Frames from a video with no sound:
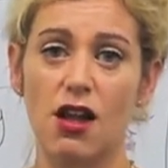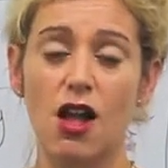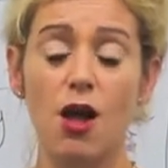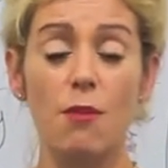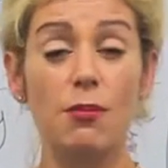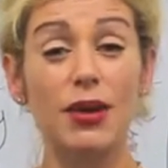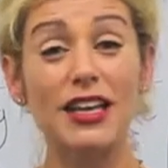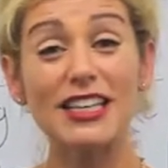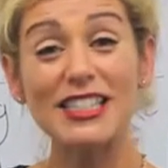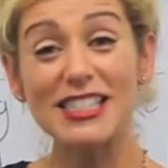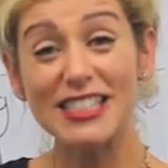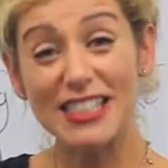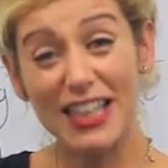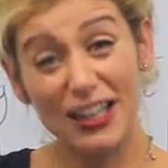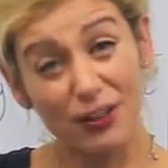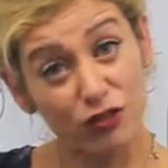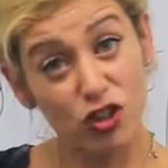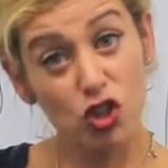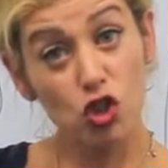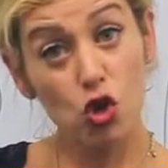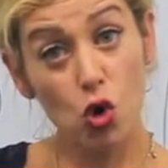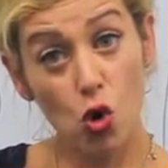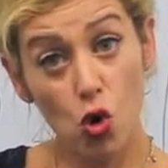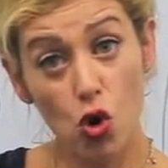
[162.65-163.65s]
But instead of
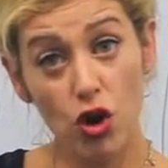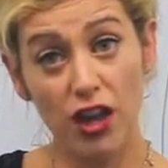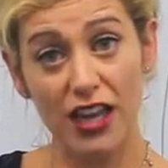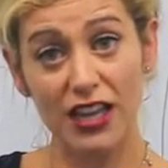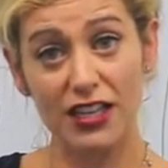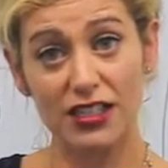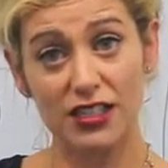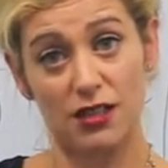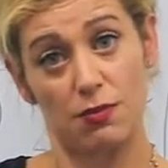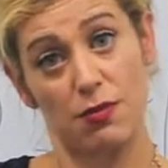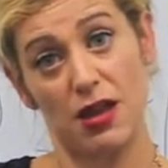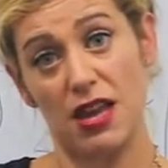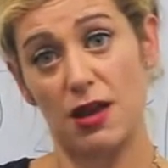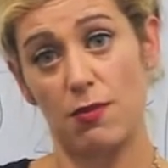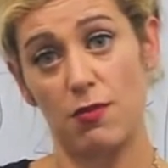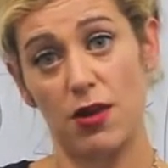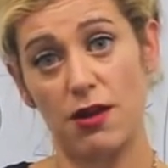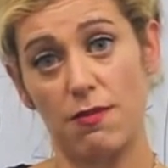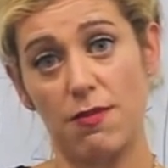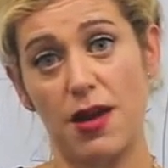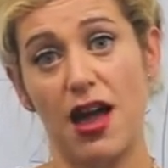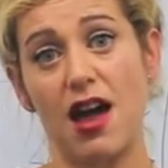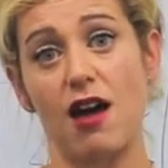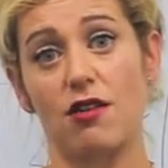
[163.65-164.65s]
talking to people
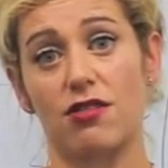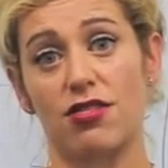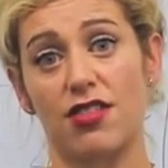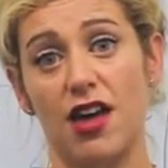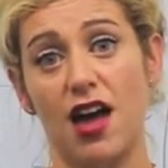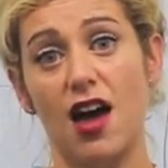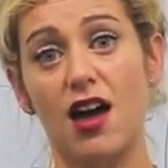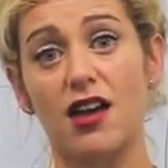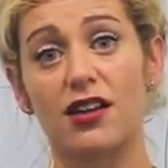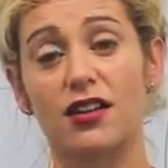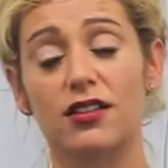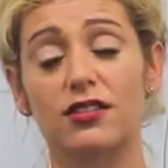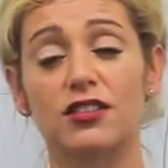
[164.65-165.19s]
about that,